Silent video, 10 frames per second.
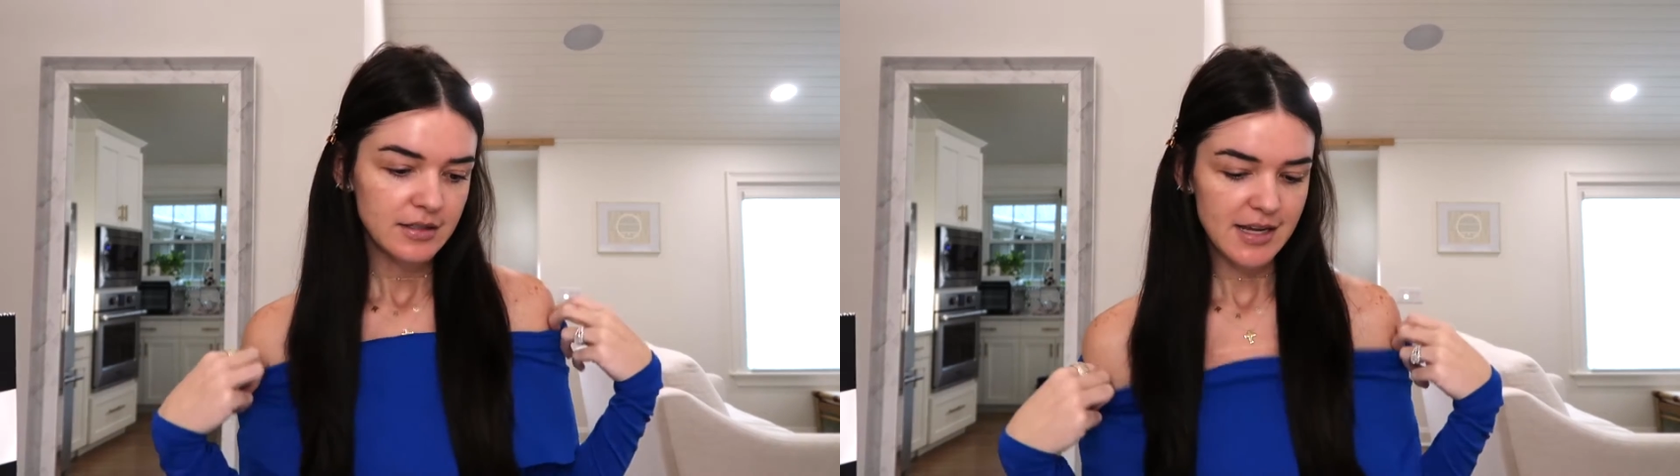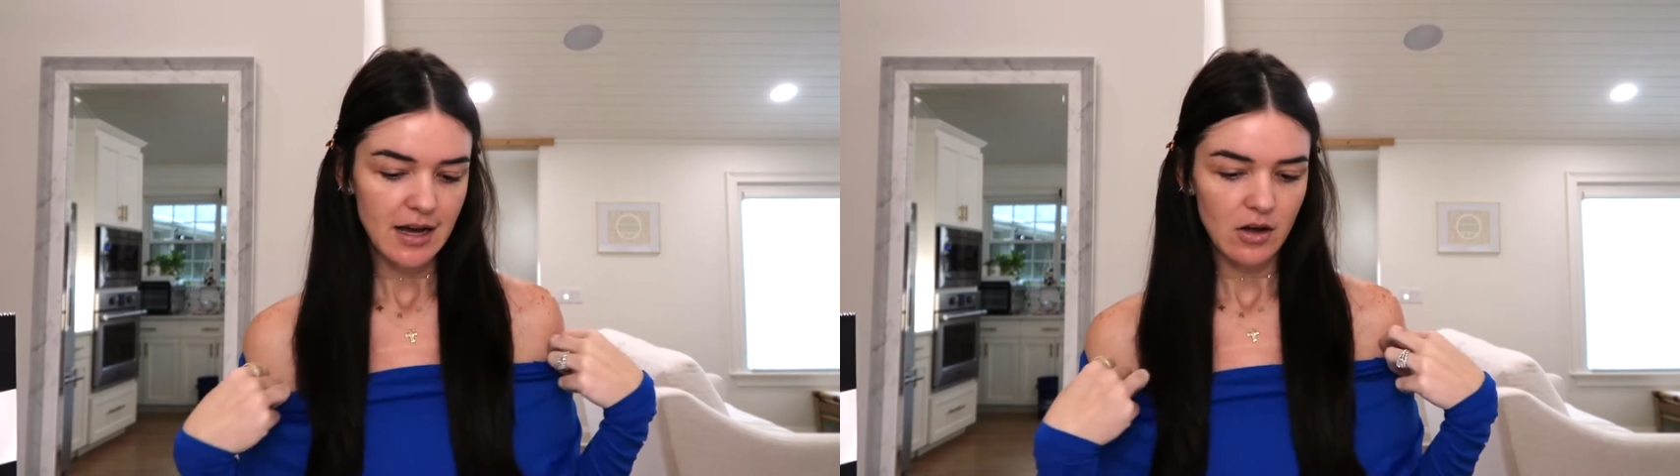
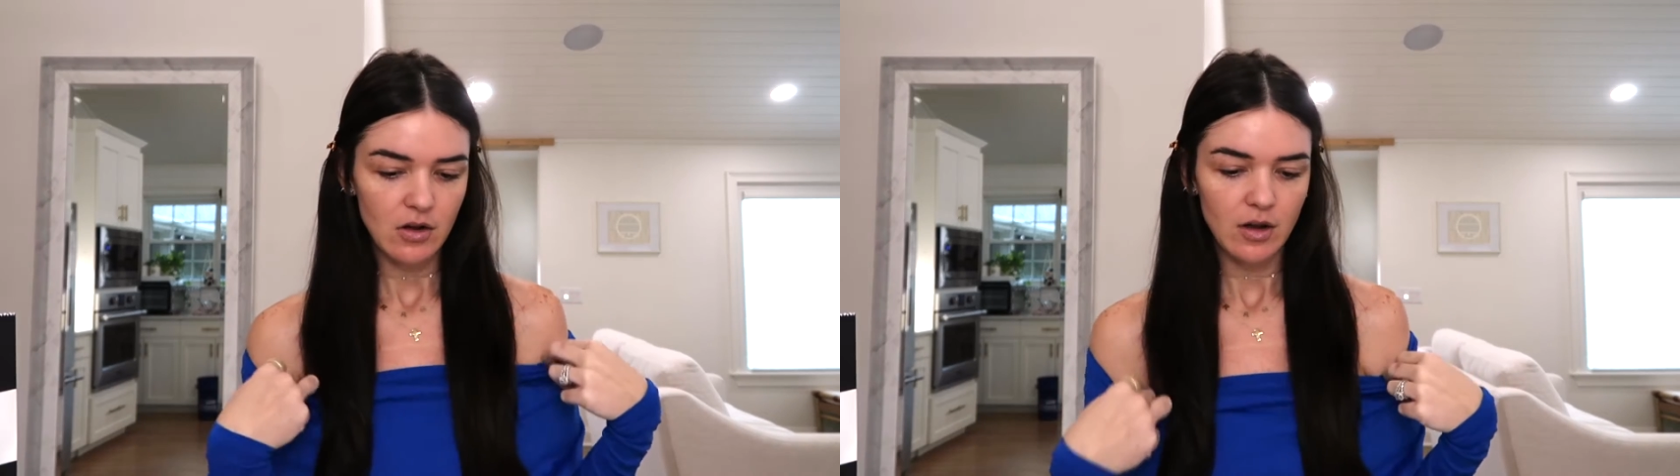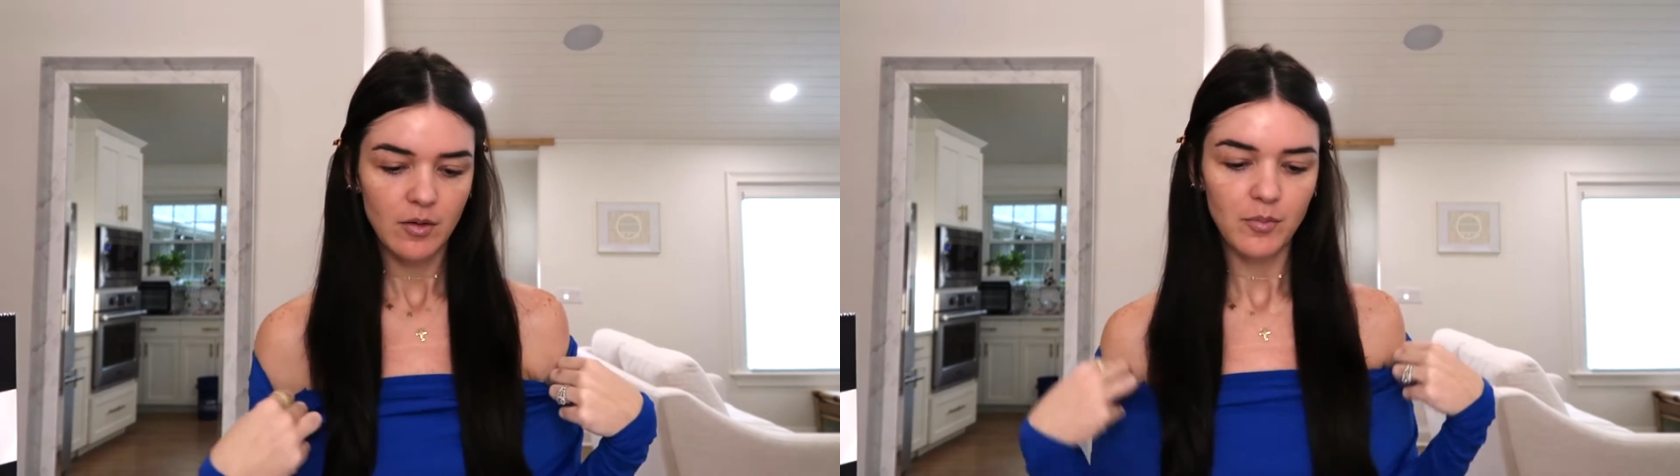
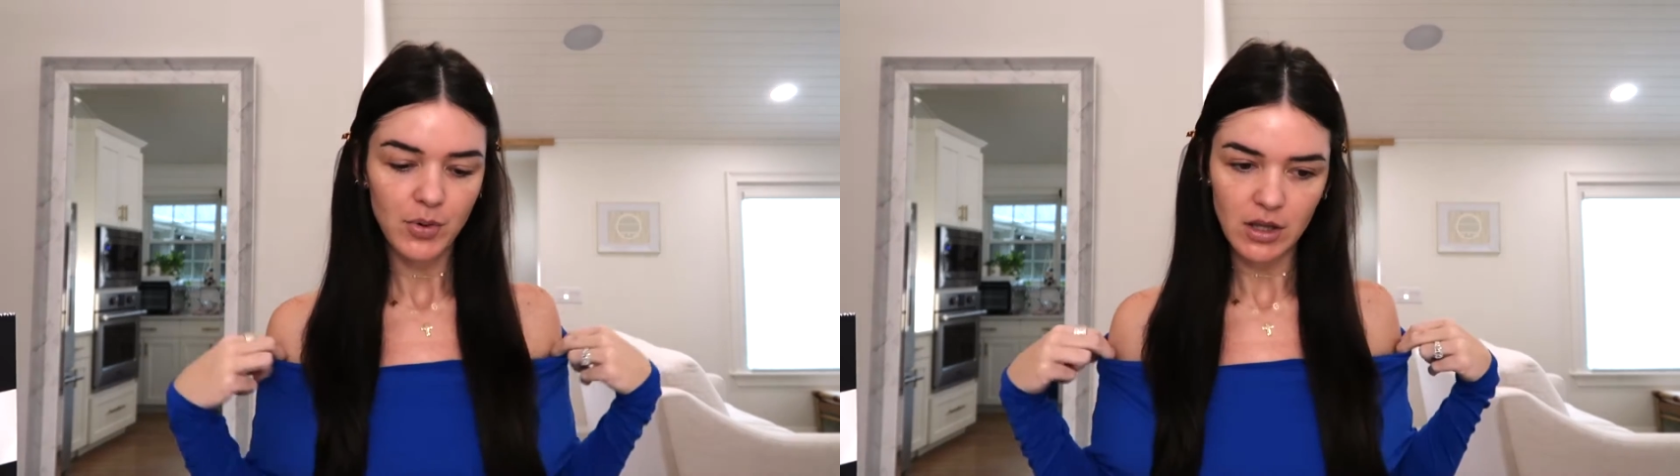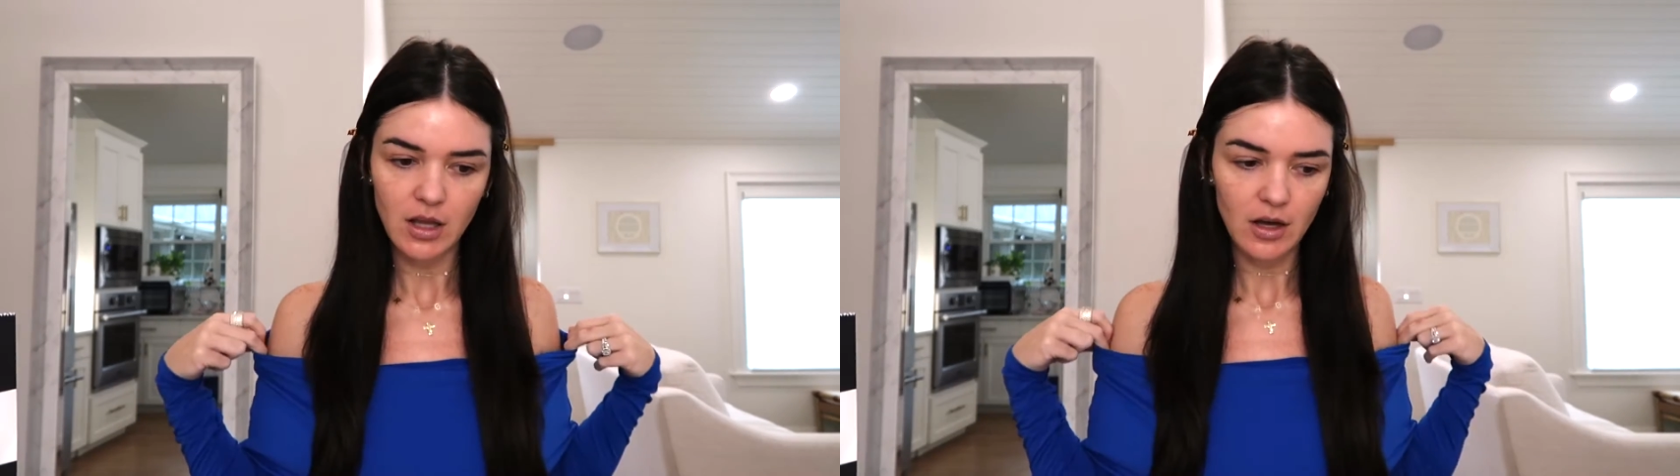down
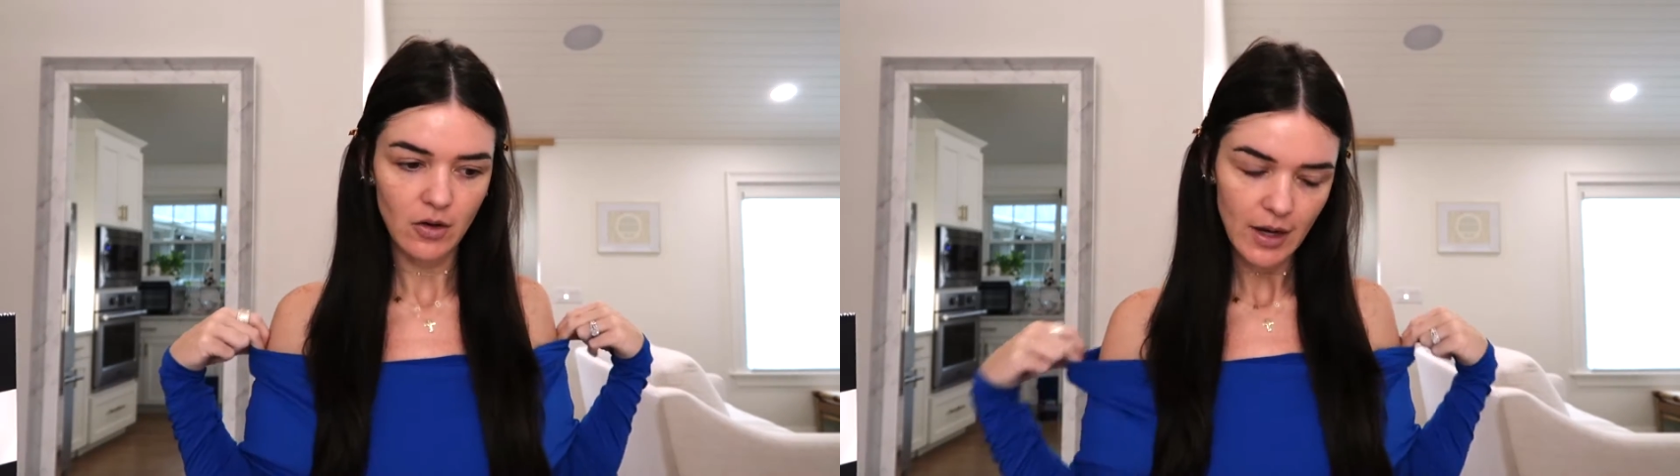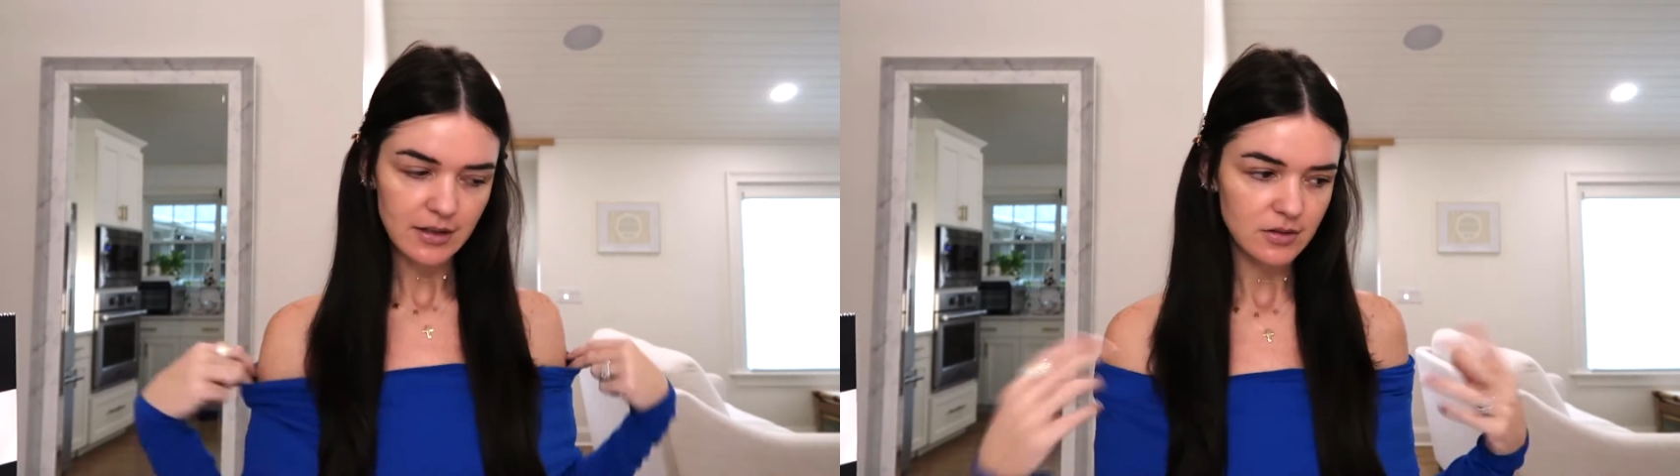
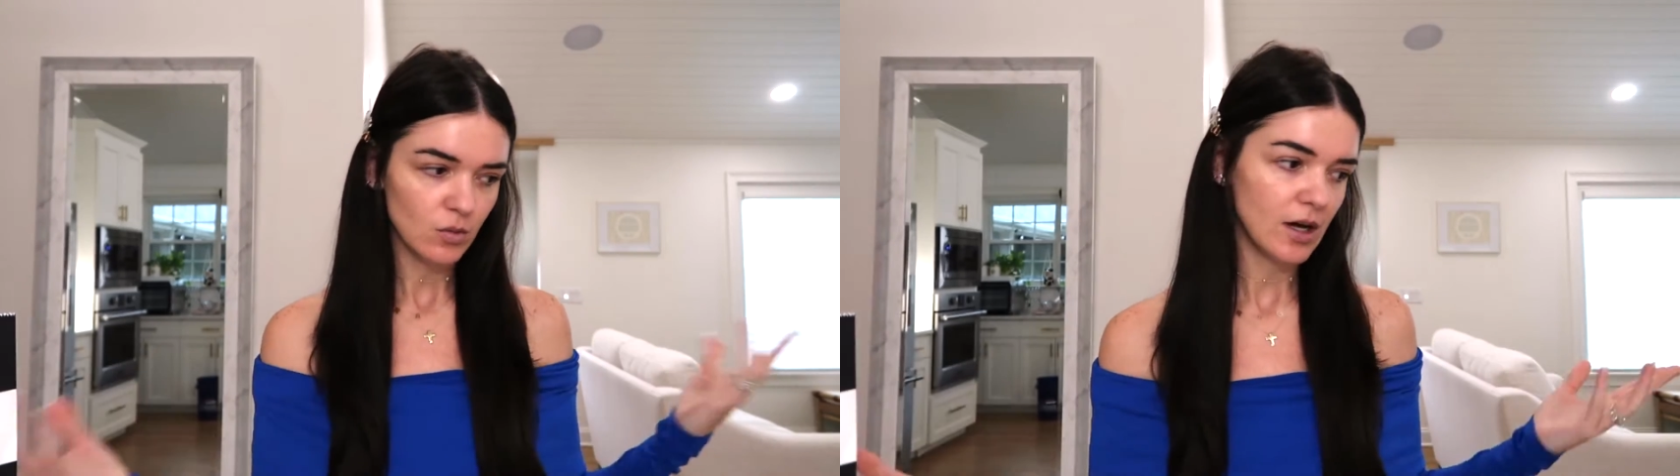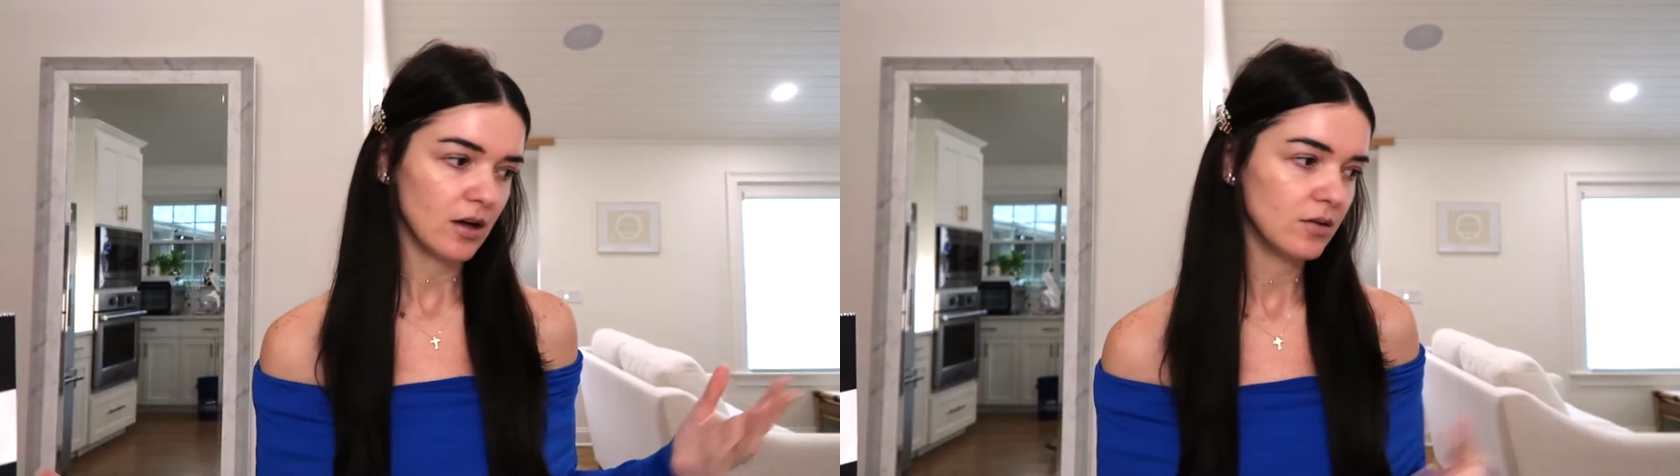below as
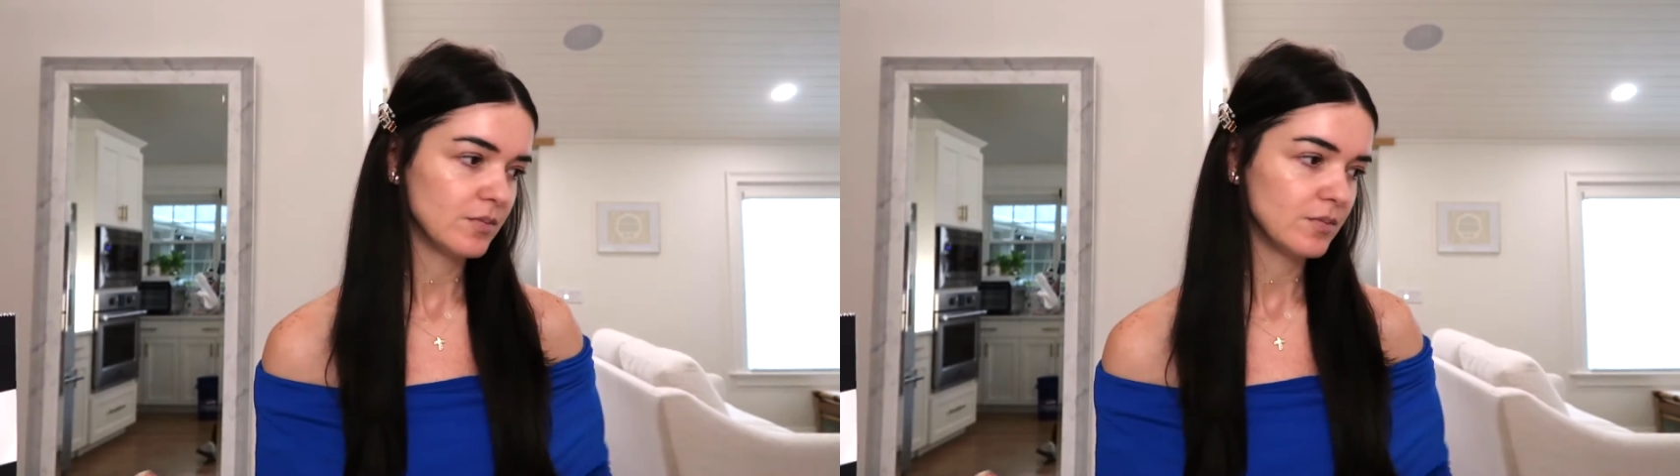well.